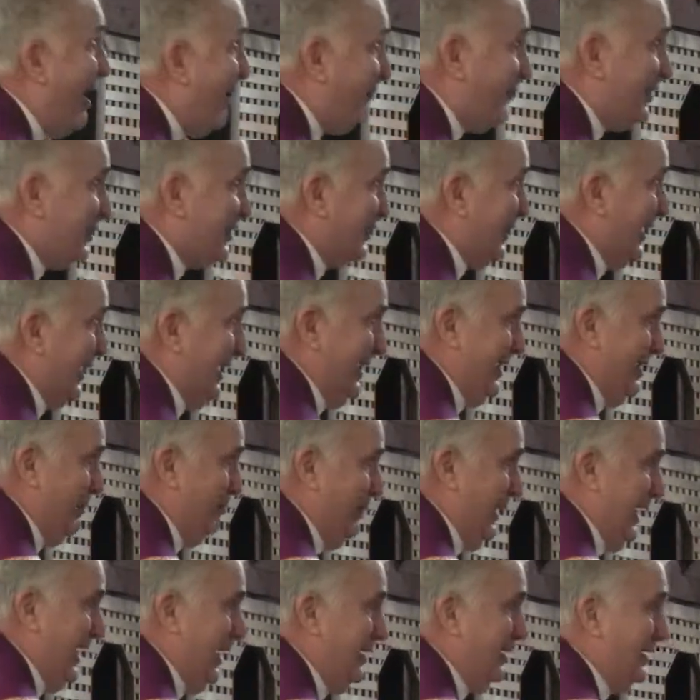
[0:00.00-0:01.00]
prophesied
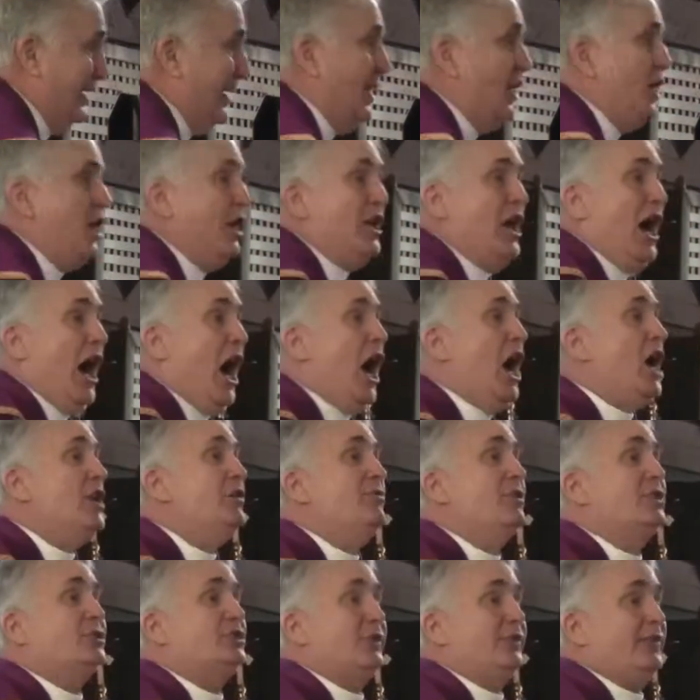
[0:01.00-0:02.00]
about
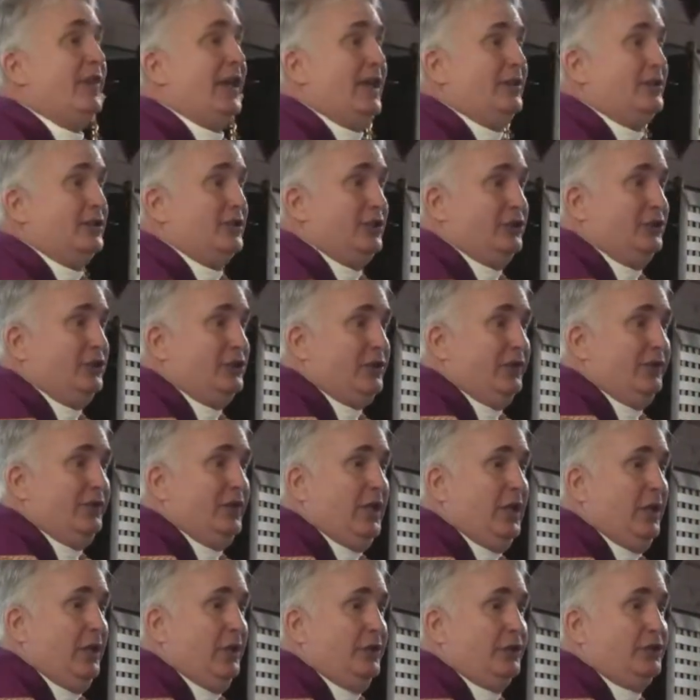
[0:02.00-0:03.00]
hundreds of thousands
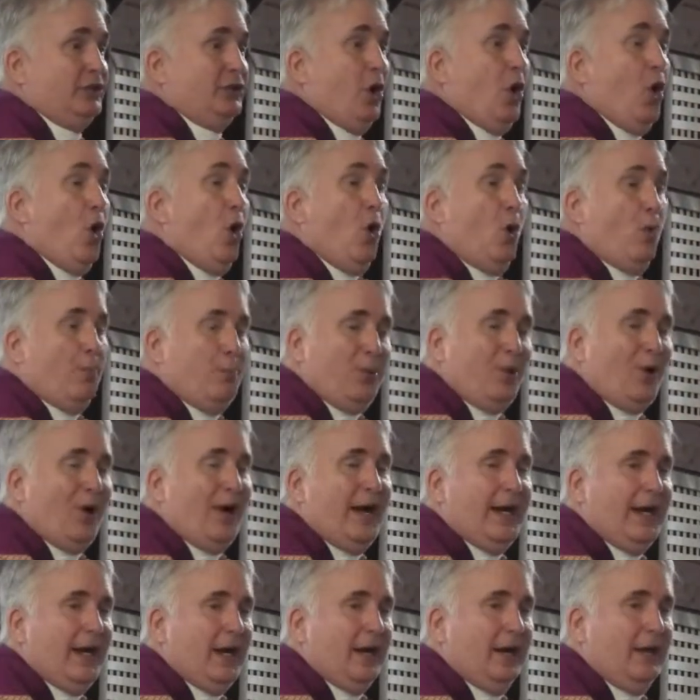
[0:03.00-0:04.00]
of years
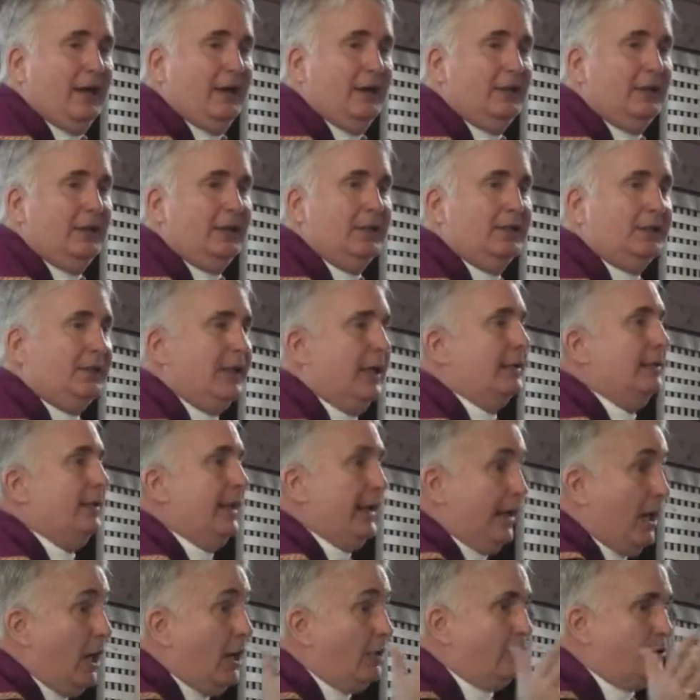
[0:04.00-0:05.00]
prior, not
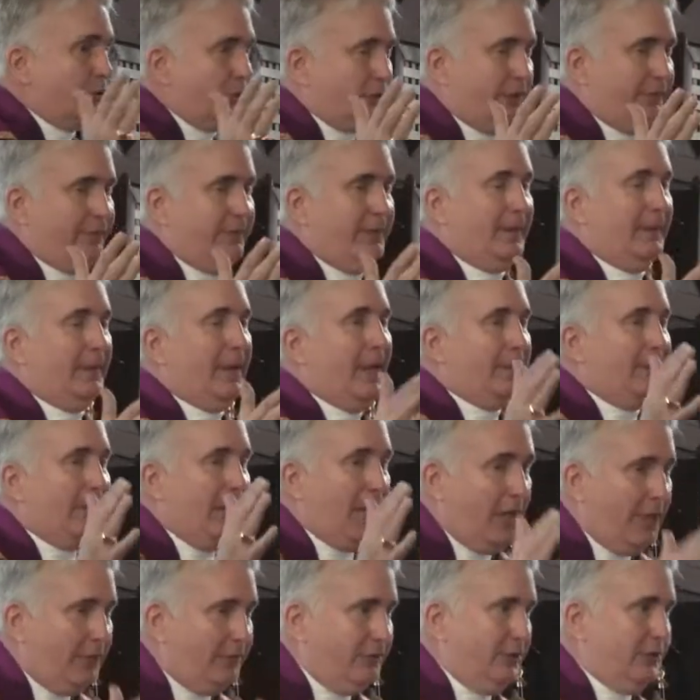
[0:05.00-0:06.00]
like hundreds of, I
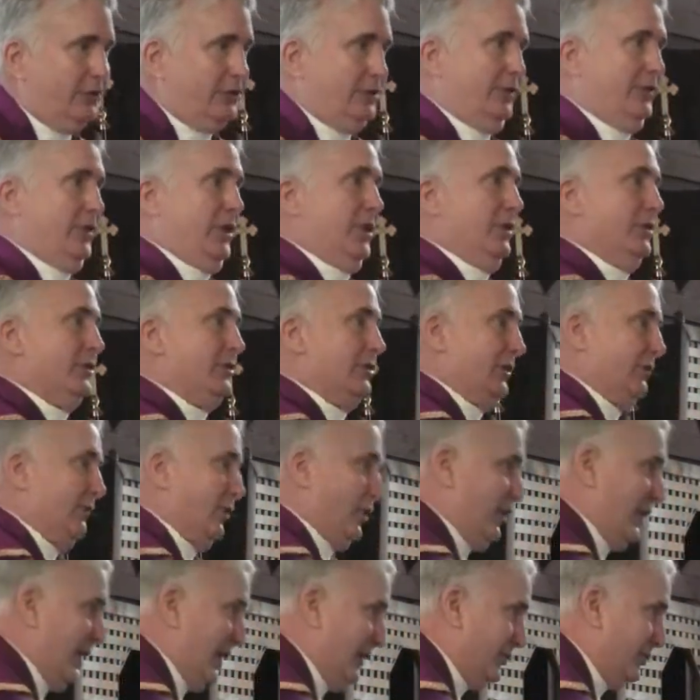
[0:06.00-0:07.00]
mean hundreds of years,
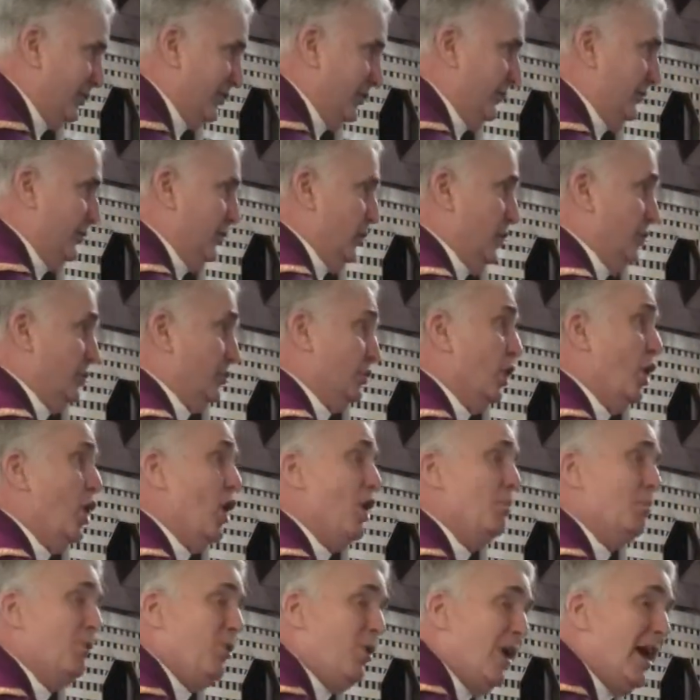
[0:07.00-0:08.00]
several thousand of years,
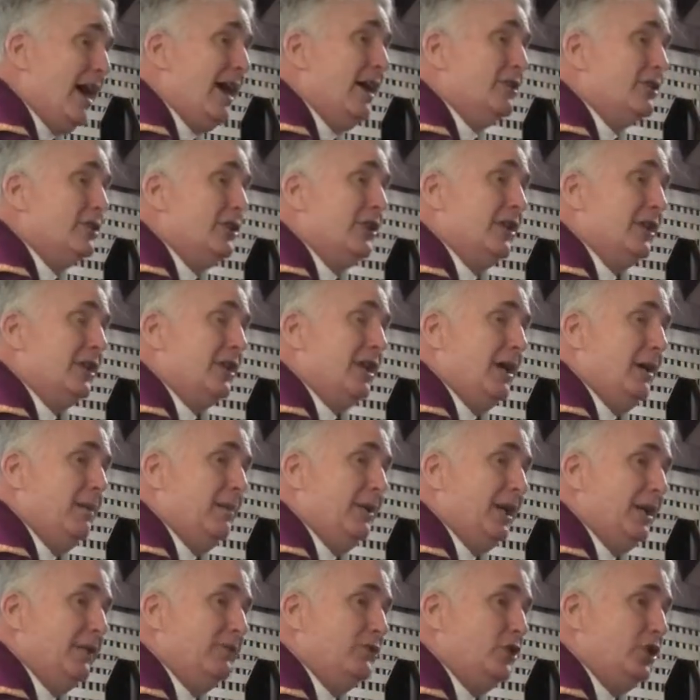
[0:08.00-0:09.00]
prior to the
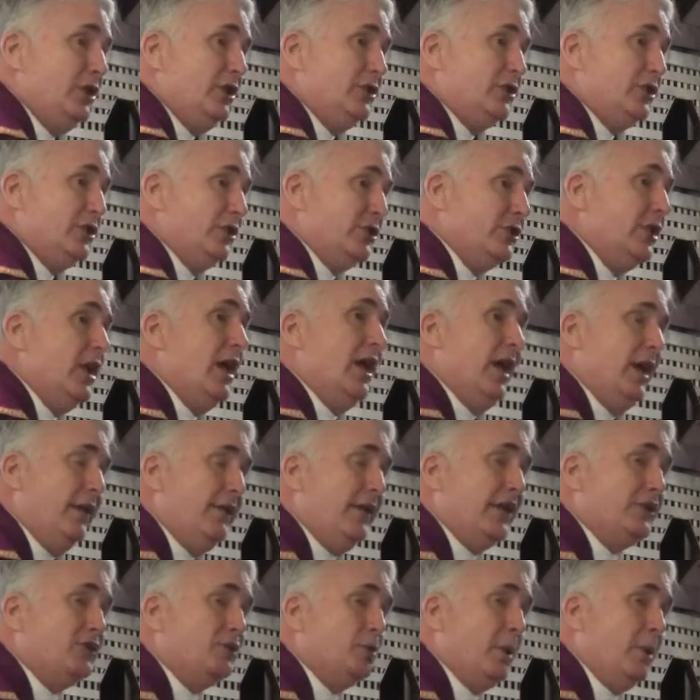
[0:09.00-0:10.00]
coming of Jesus.
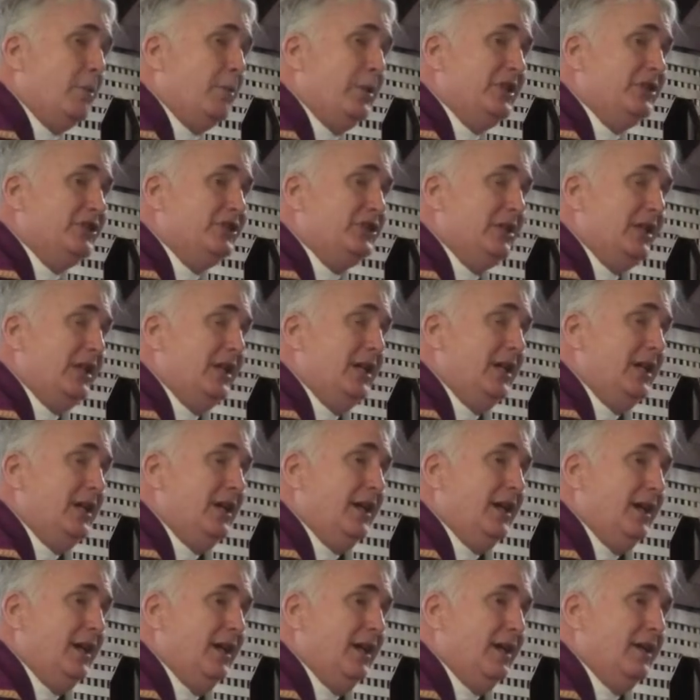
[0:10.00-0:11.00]
And that's what we
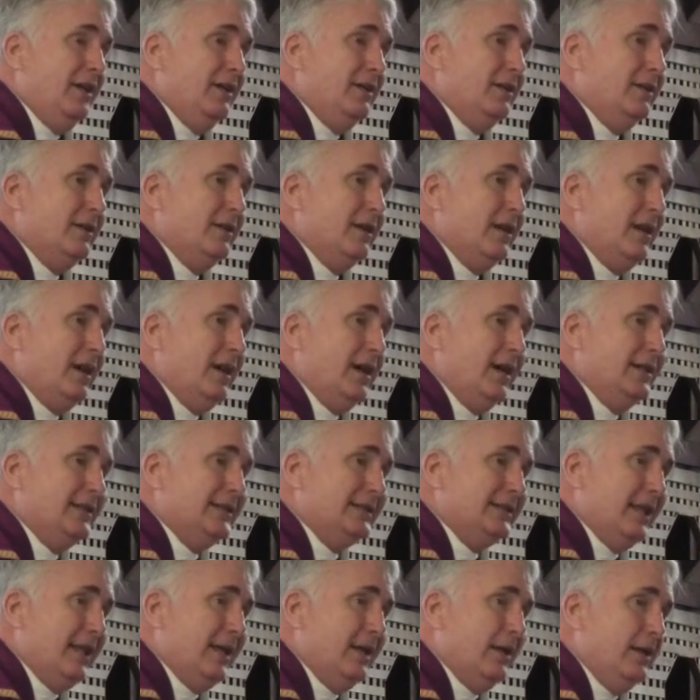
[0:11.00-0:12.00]
see in
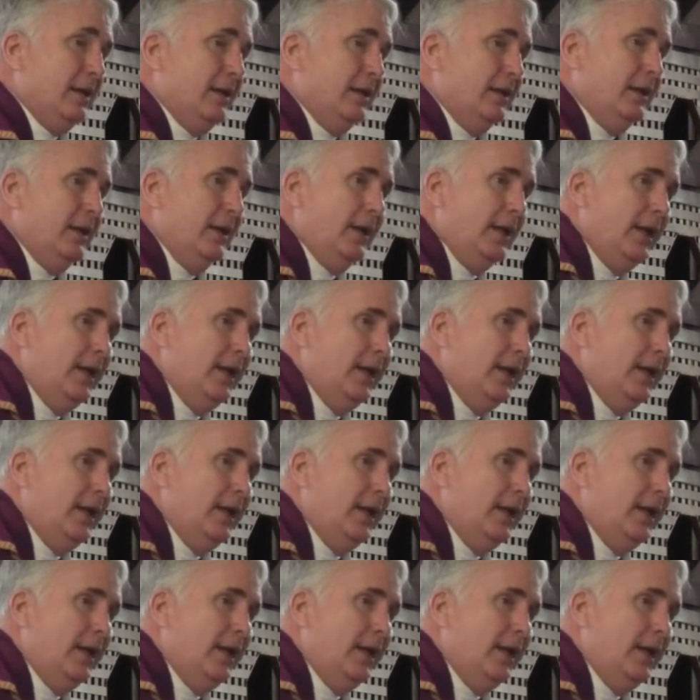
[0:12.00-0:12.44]
Isaiah.